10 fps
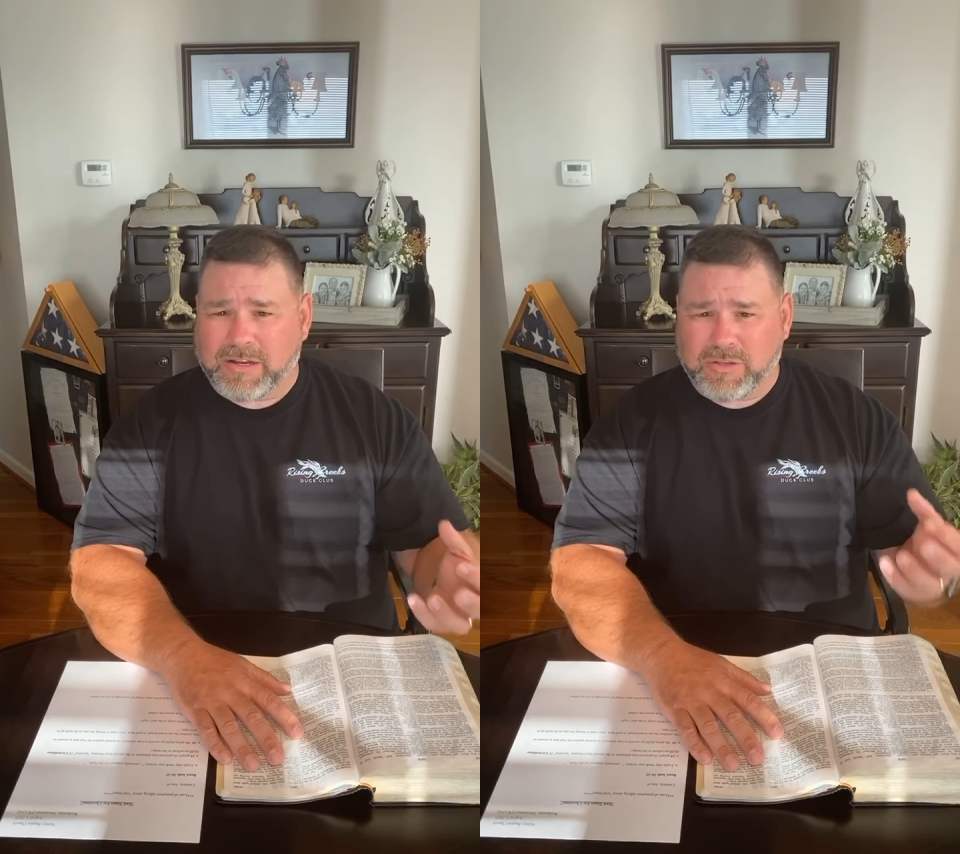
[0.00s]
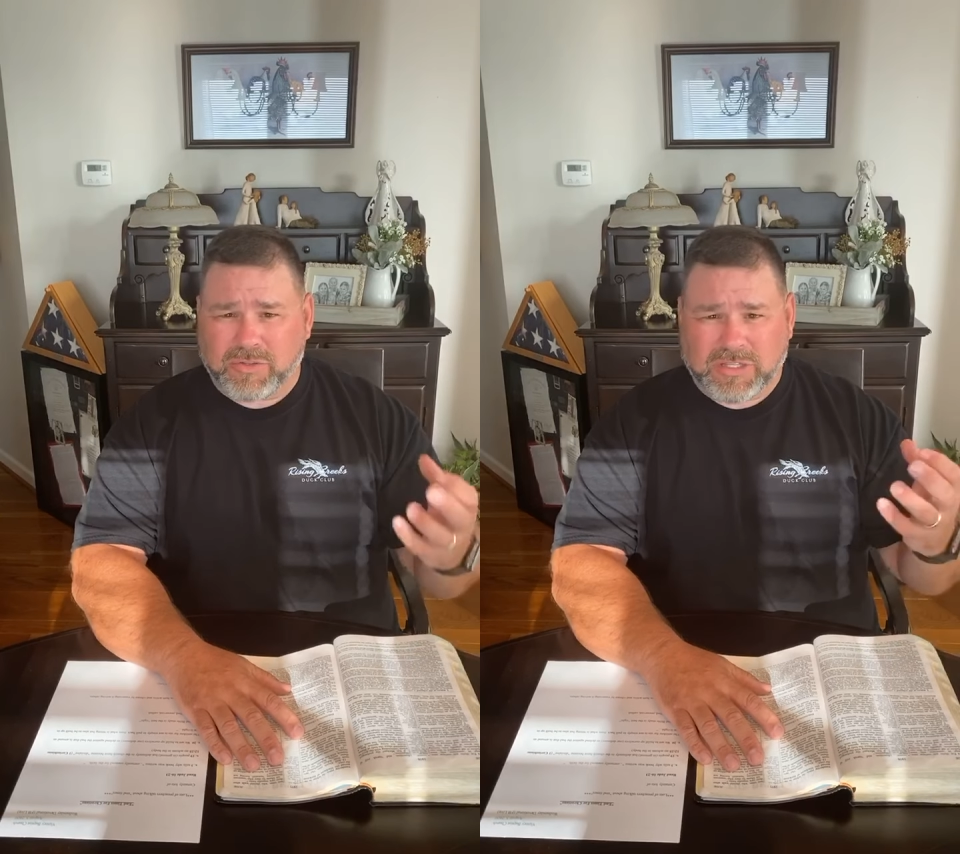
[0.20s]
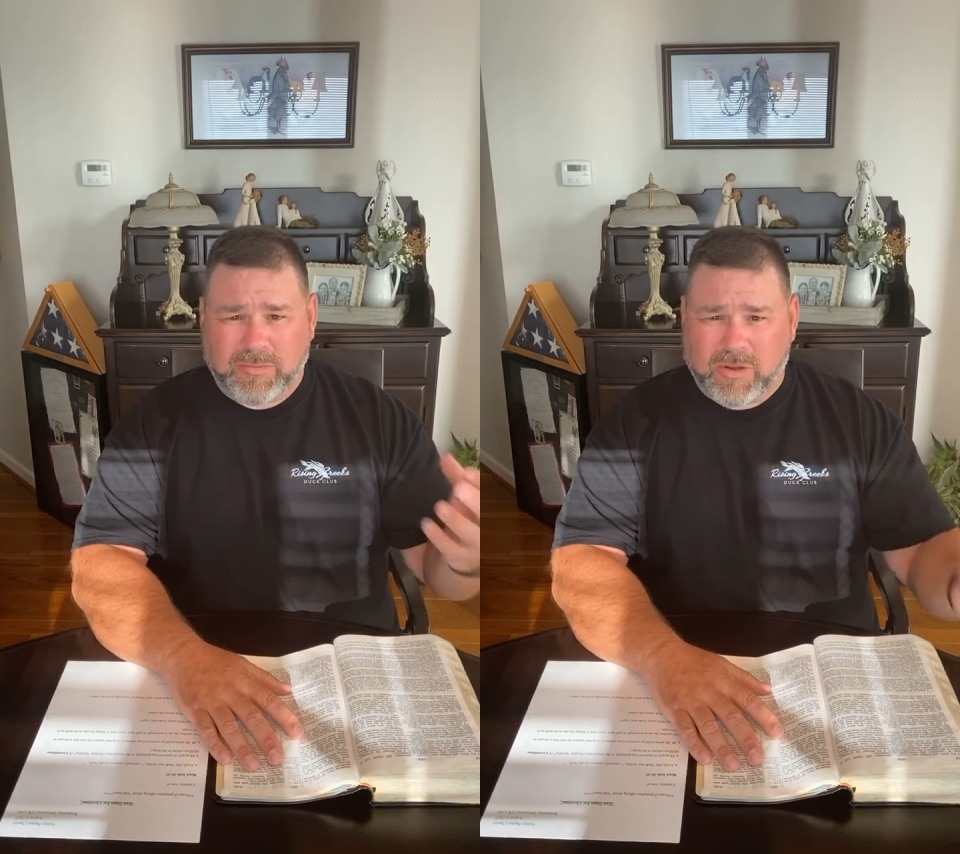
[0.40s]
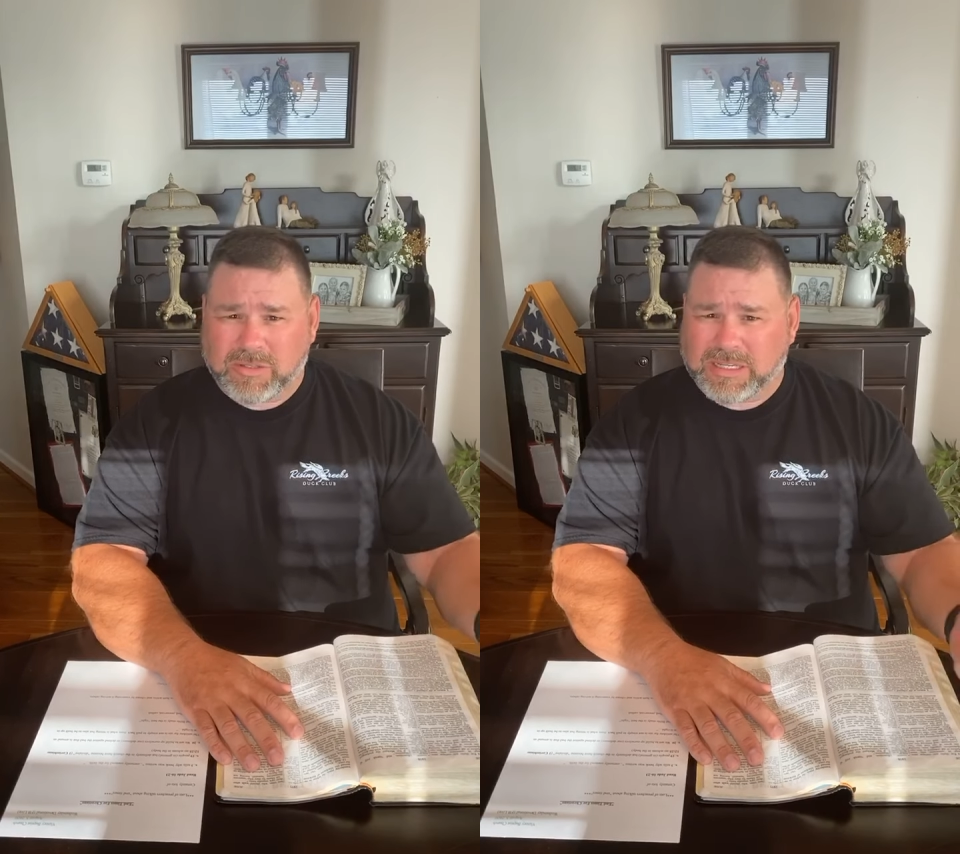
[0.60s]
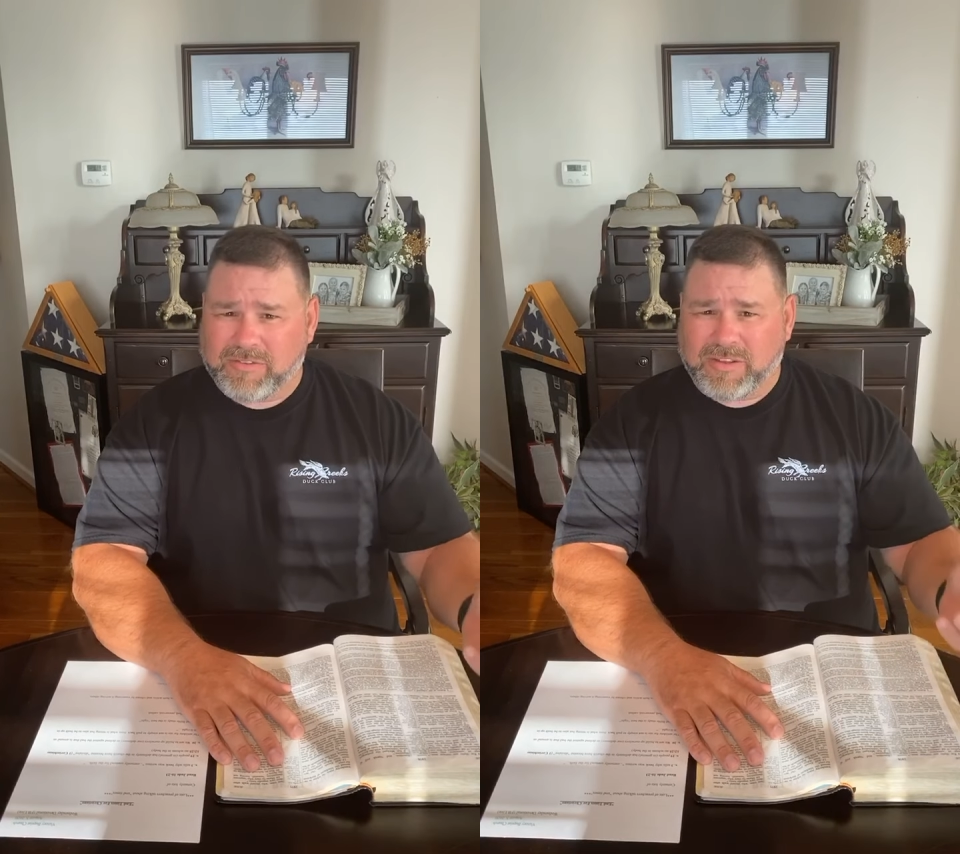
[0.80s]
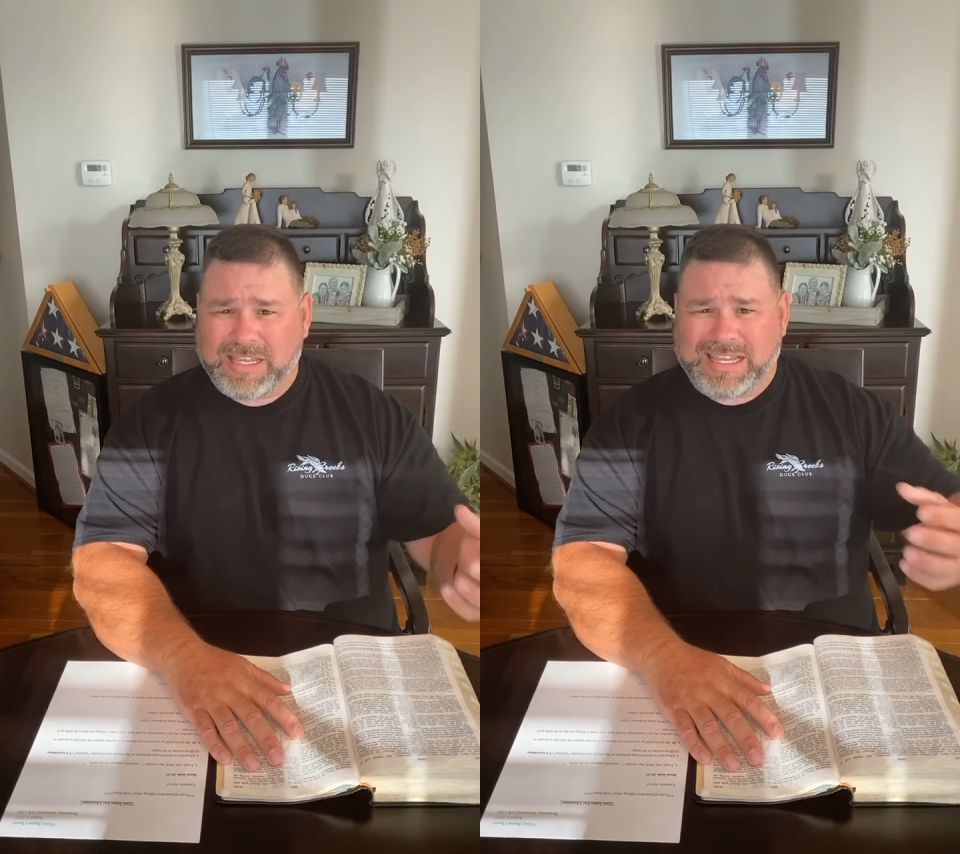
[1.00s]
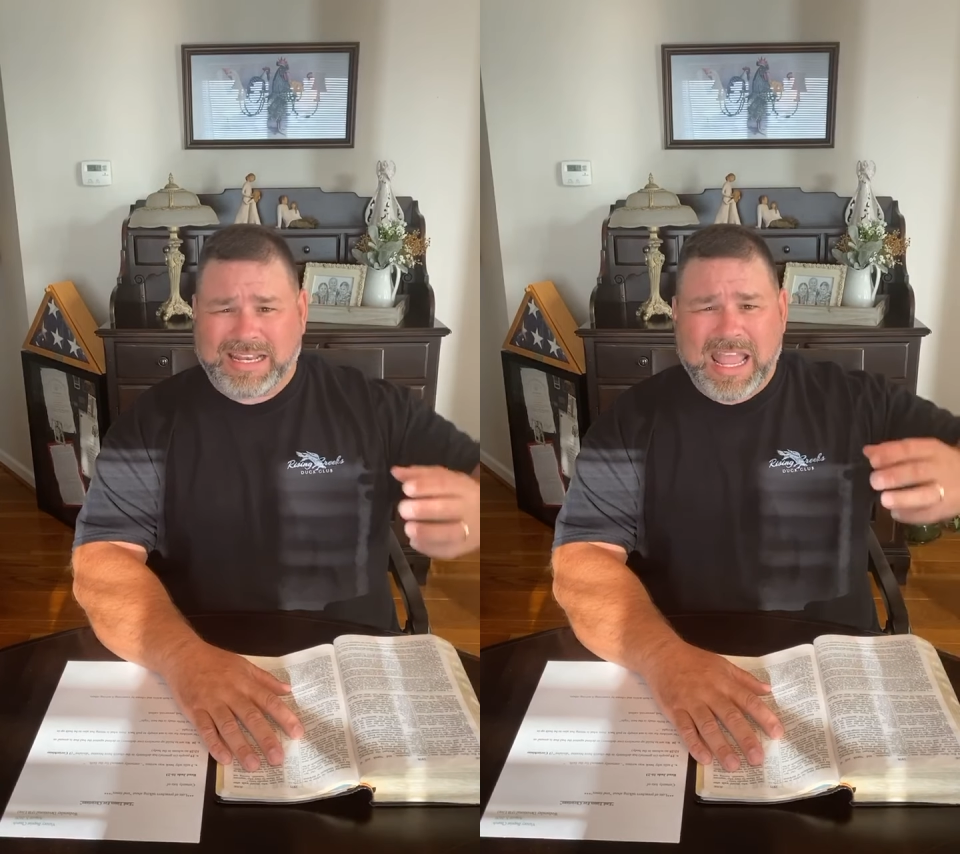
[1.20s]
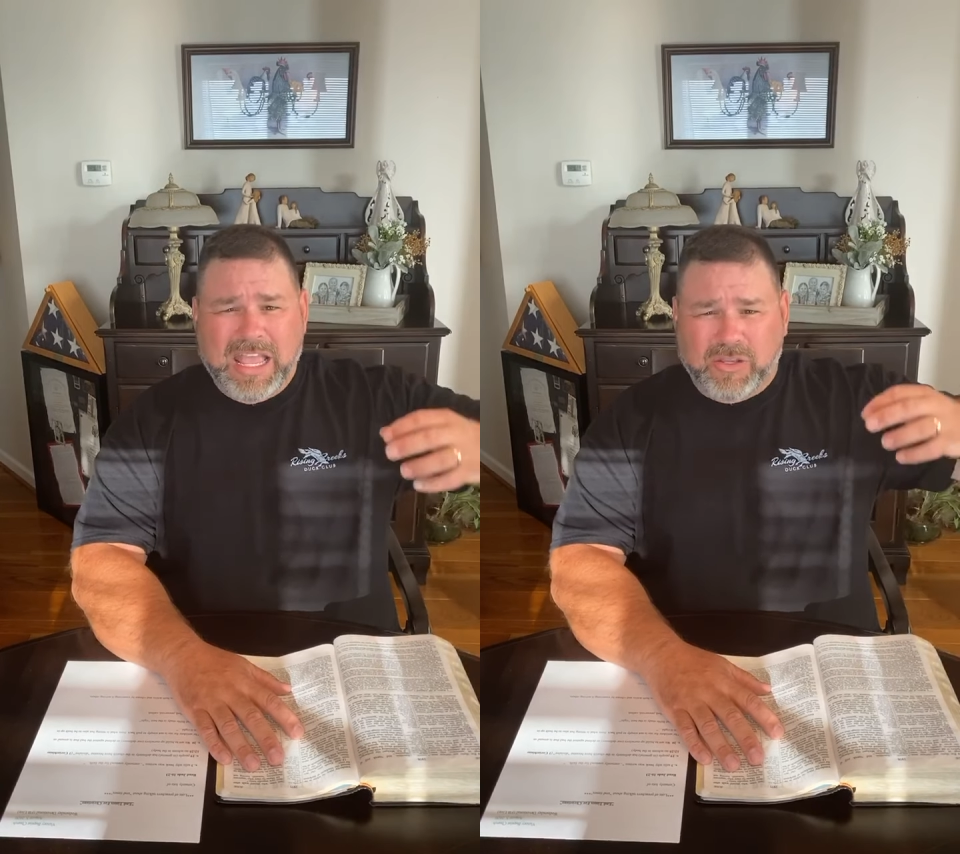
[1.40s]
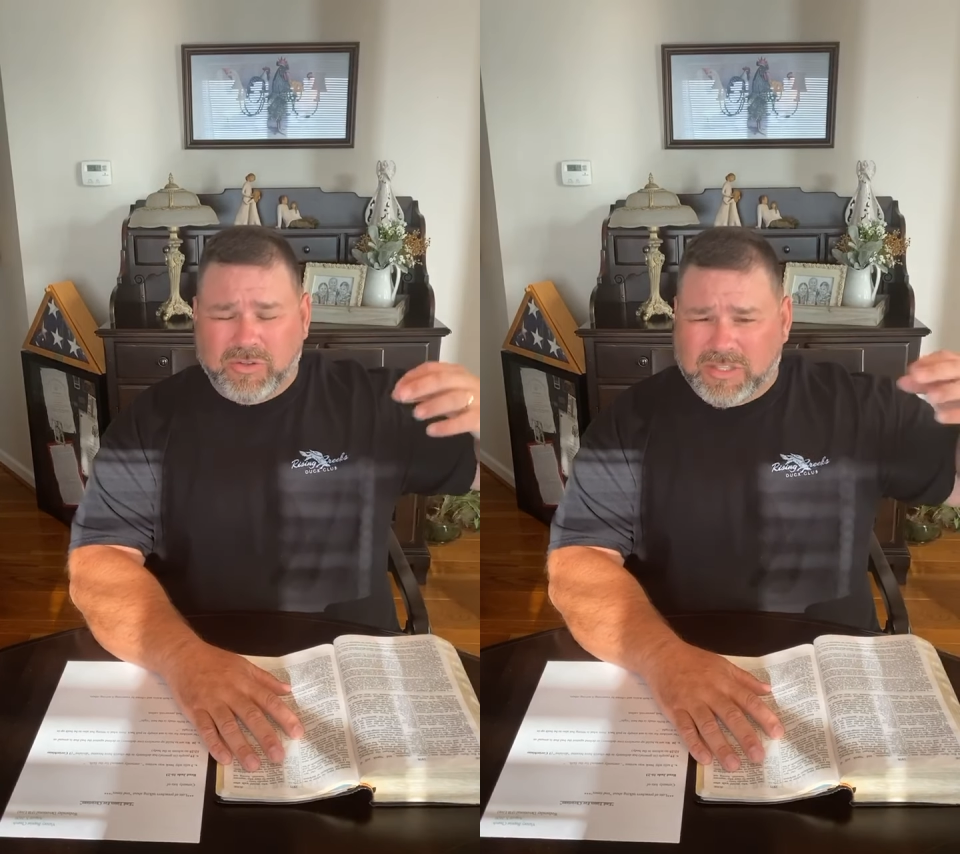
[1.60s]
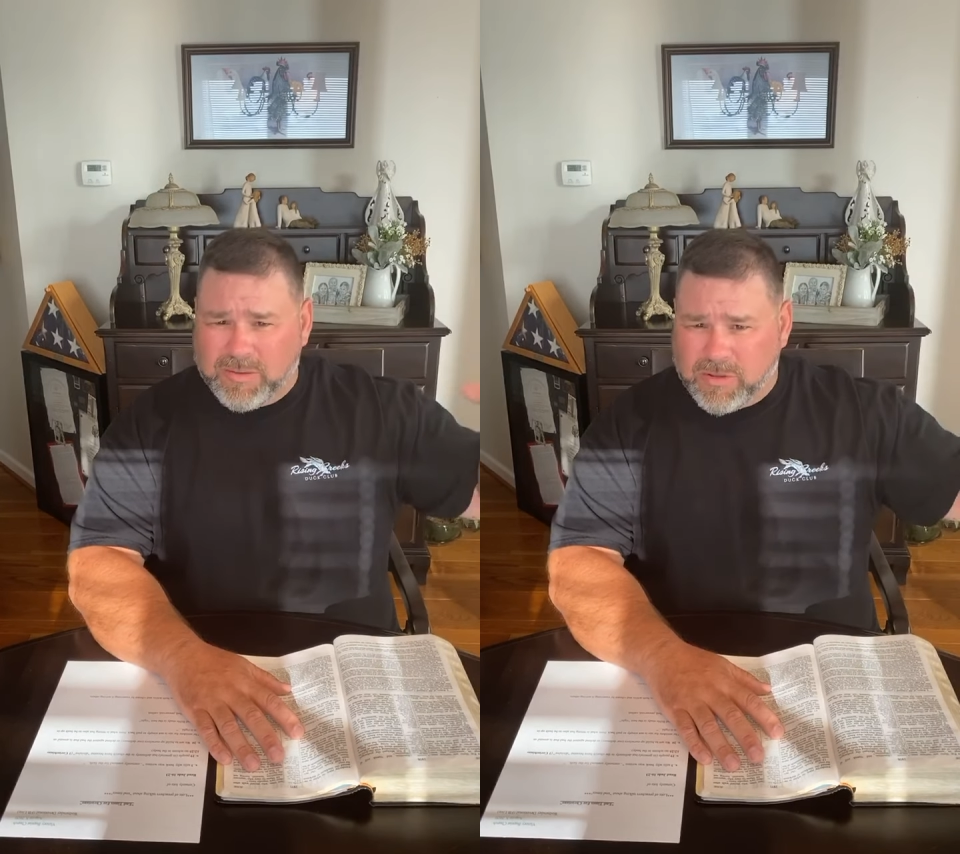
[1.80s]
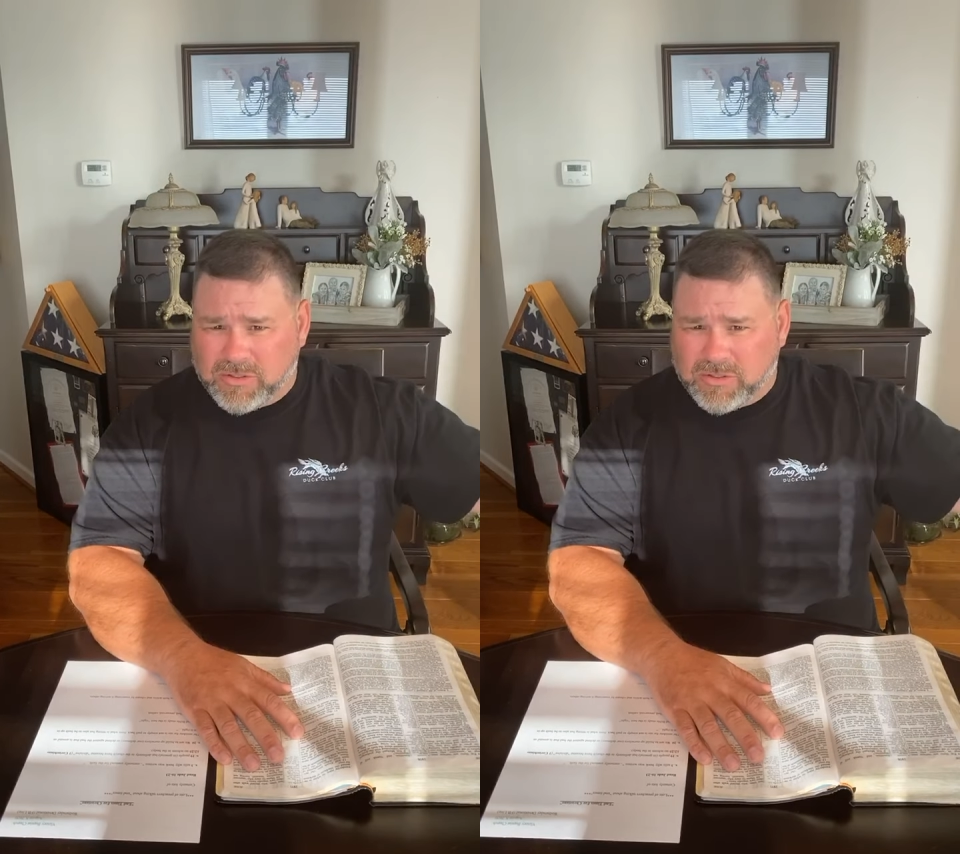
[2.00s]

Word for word: and you see them on TV and you see them on